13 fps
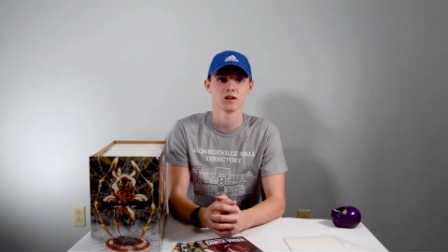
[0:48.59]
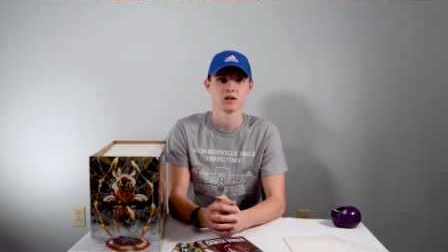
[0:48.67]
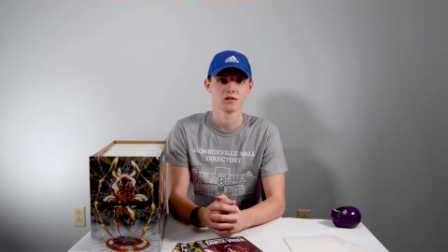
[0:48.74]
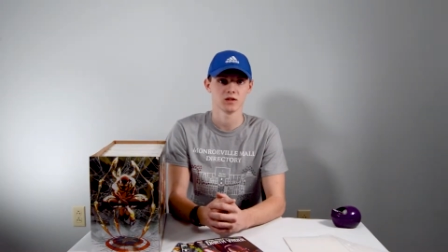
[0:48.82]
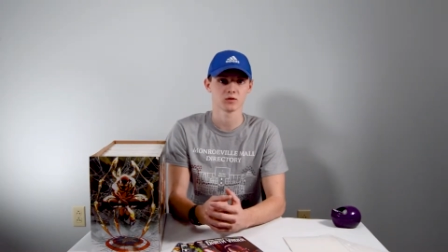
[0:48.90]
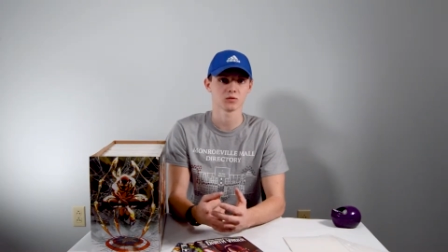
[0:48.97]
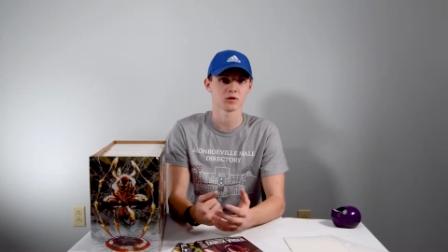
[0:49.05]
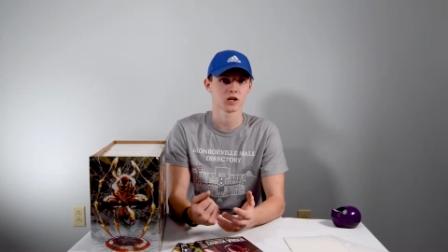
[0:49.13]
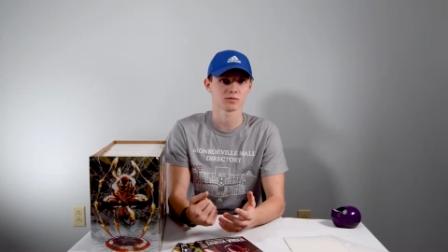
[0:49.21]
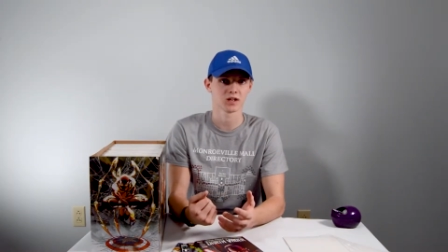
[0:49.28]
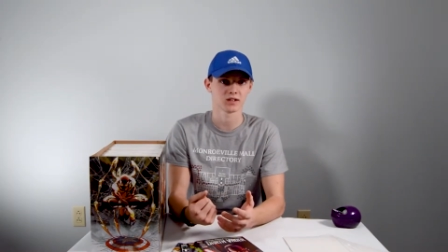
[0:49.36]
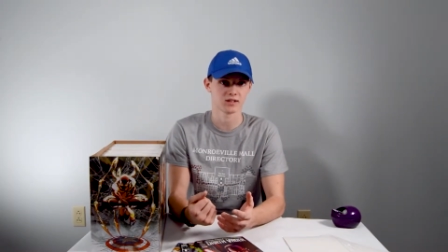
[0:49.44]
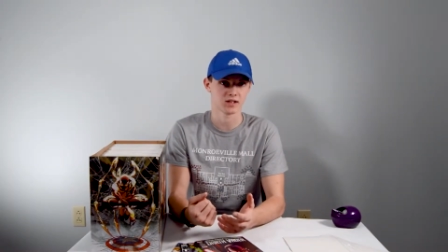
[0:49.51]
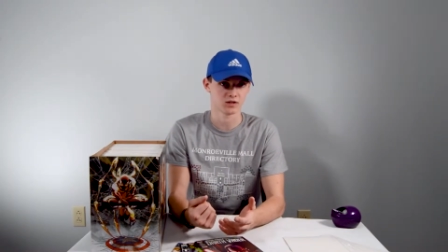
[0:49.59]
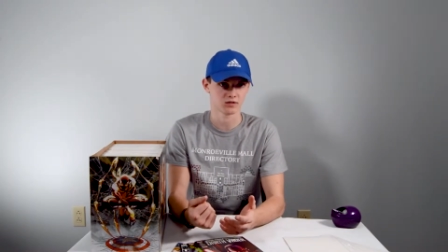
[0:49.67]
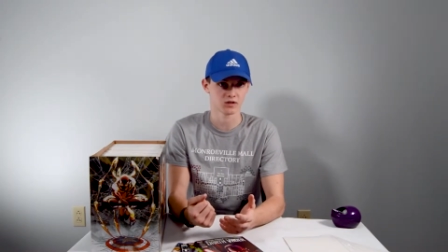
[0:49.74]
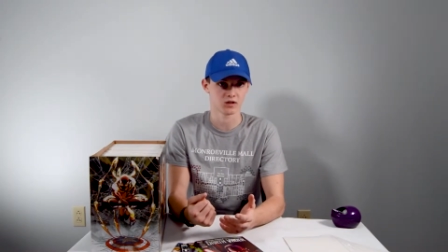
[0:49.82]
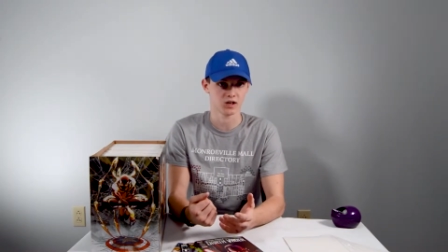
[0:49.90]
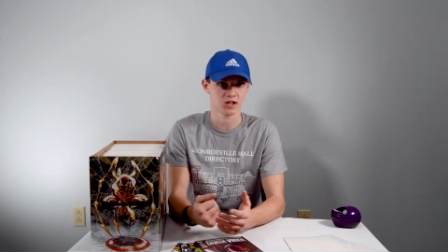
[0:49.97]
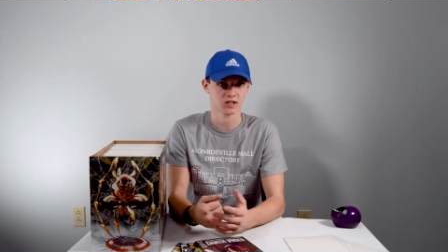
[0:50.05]
This will help cut down on
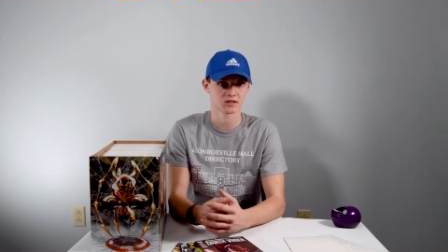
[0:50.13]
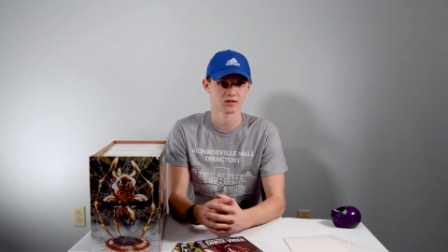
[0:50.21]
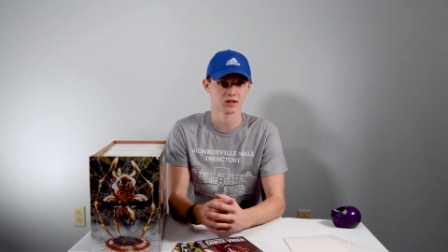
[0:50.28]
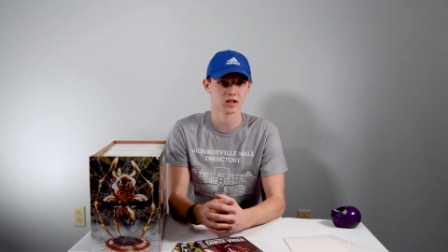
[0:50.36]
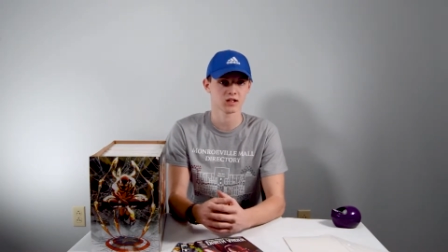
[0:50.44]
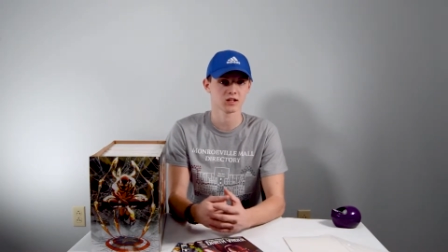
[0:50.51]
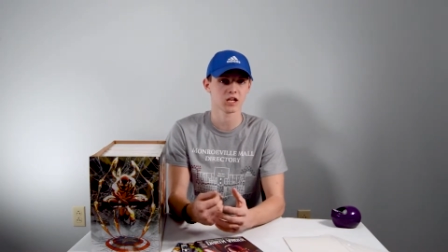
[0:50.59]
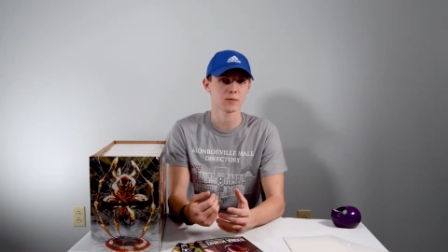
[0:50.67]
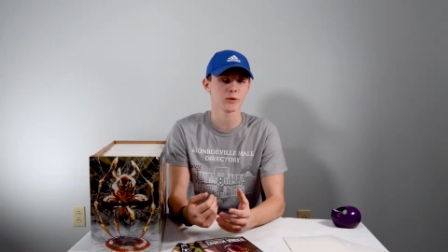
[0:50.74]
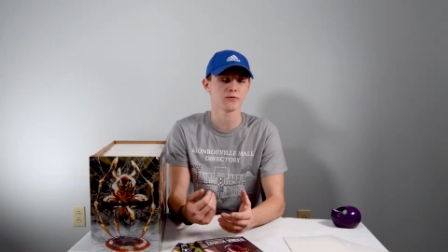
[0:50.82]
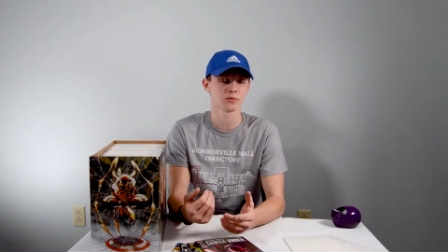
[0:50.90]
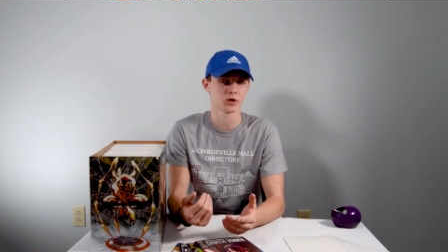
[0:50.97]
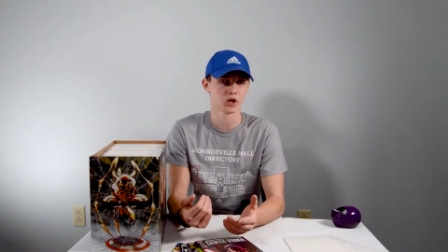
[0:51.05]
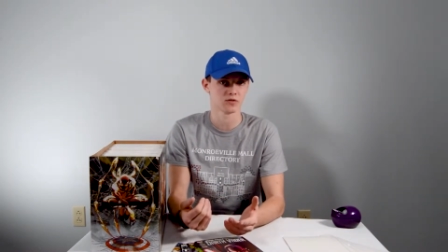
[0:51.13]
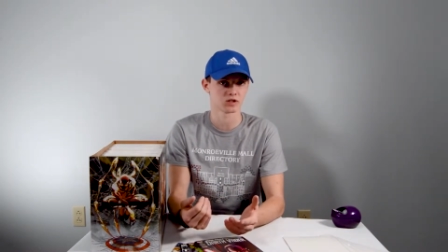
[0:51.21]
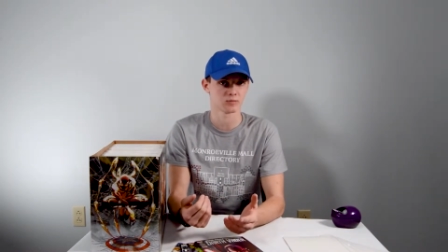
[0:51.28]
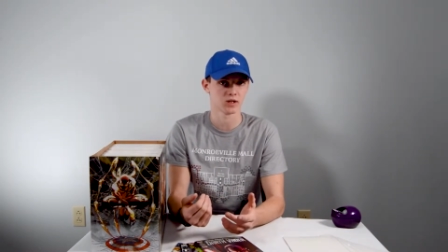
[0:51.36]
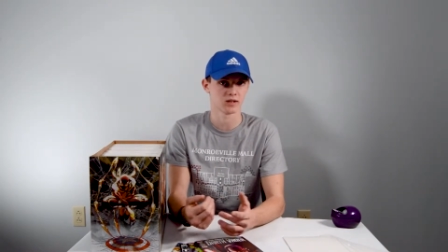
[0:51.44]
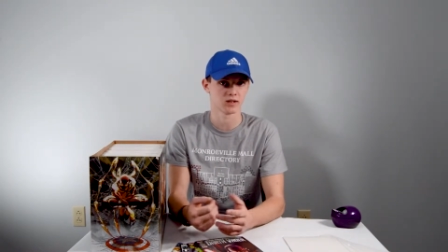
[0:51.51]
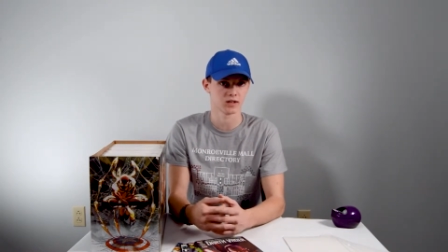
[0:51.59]
costs and keep you from
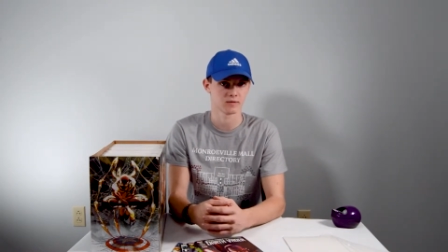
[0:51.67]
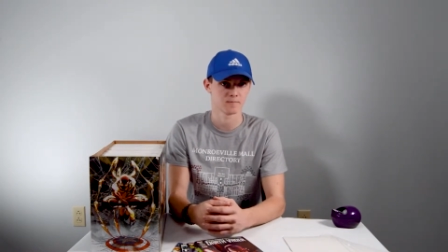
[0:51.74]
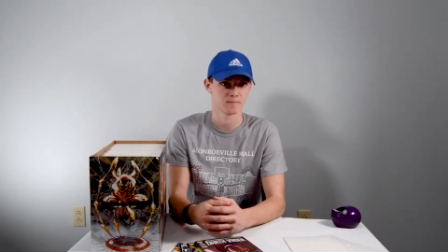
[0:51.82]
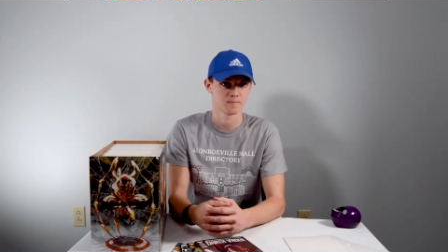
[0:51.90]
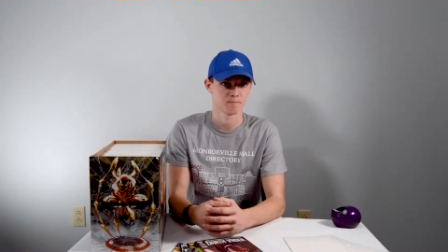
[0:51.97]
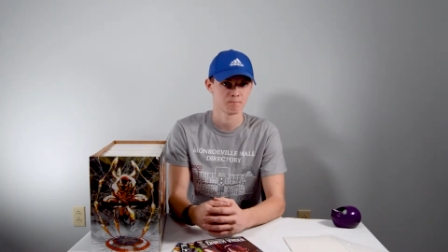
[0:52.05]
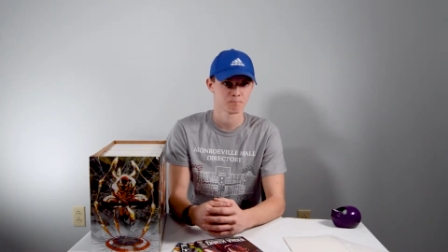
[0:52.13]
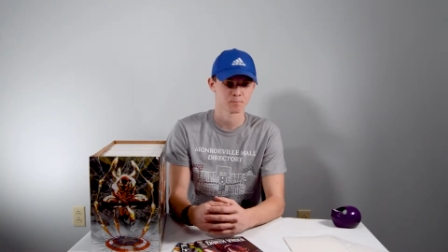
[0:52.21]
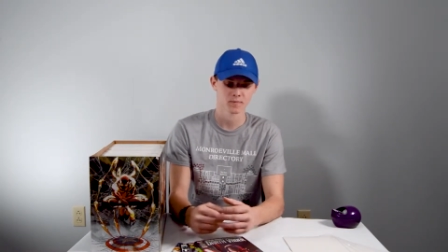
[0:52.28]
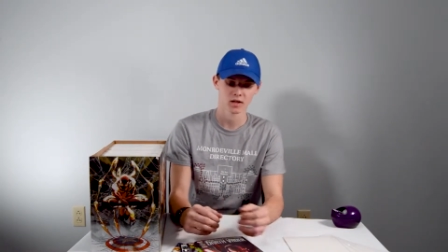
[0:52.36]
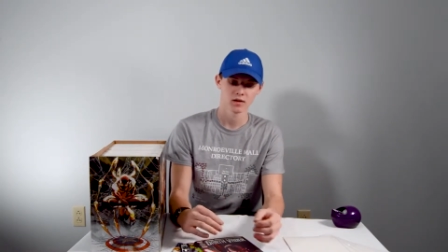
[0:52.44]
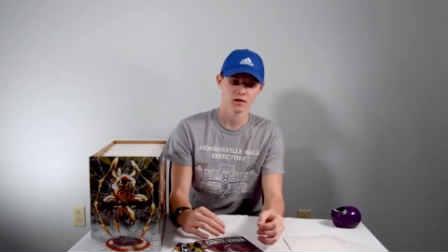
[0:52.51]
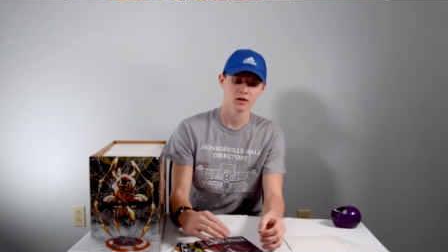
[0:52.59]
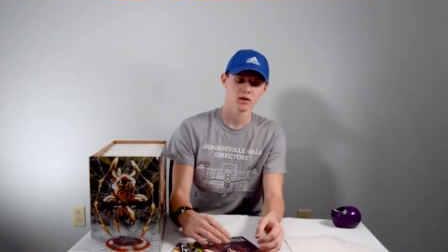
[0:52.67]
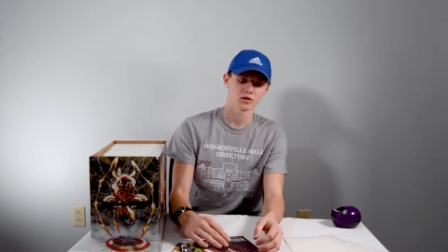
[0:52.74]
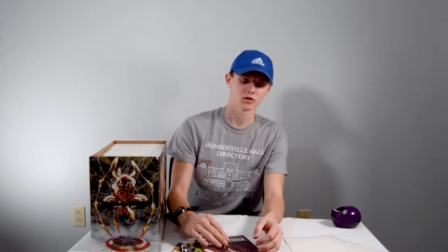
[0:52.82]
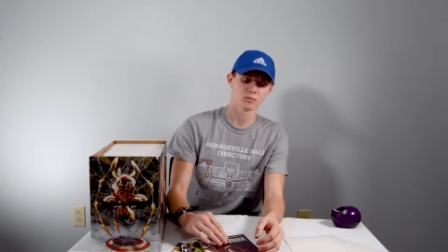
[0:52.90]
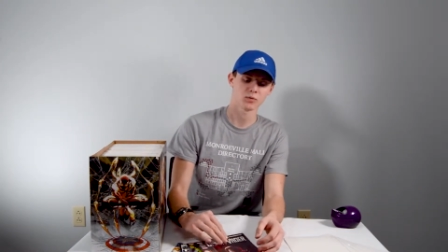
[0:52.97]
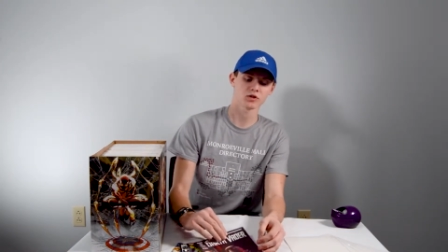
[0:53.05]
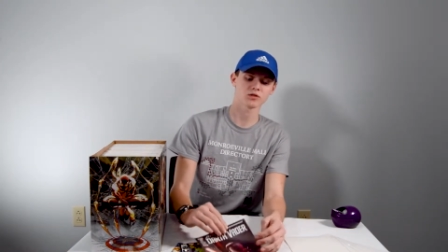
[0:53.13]
overspending.
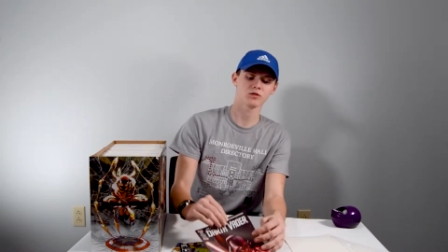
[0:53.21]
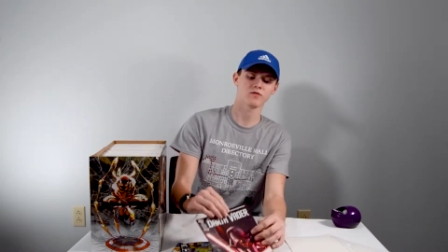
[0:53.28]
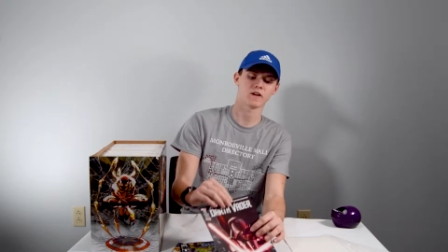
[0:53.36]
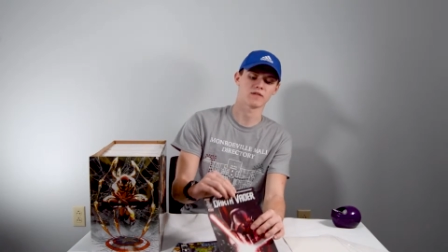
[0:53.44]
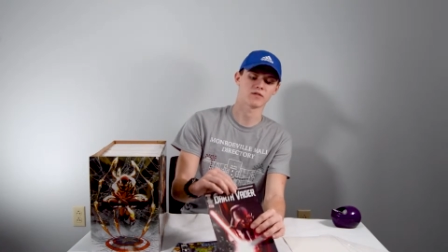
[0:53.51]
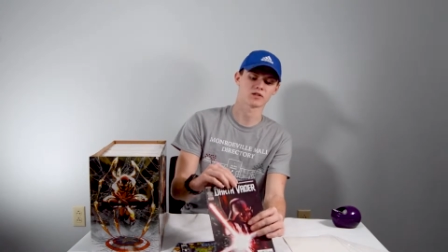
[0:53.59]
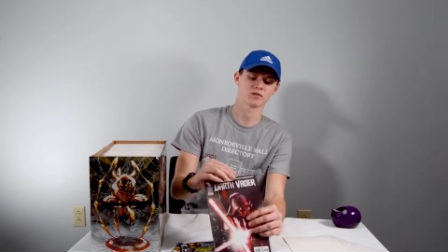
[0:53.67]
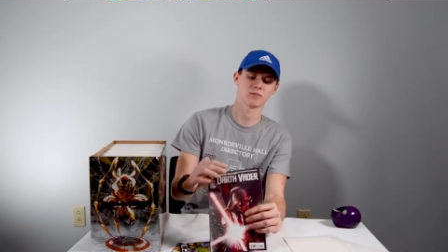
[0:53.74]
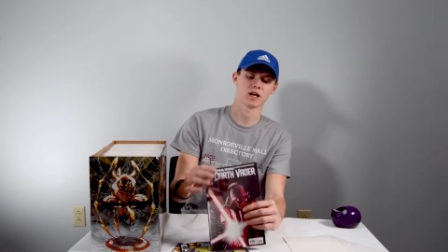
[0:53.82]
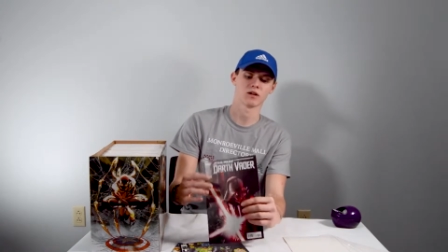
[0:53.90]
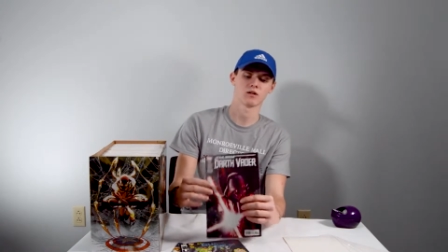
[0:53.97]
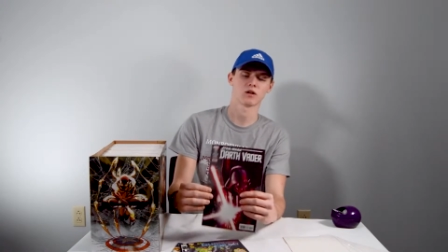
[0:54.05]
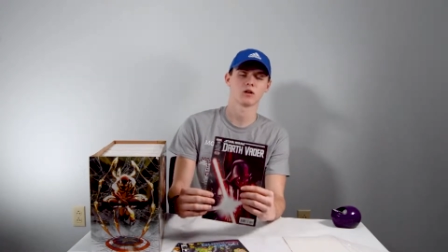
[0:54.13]
Some personal favorites of mine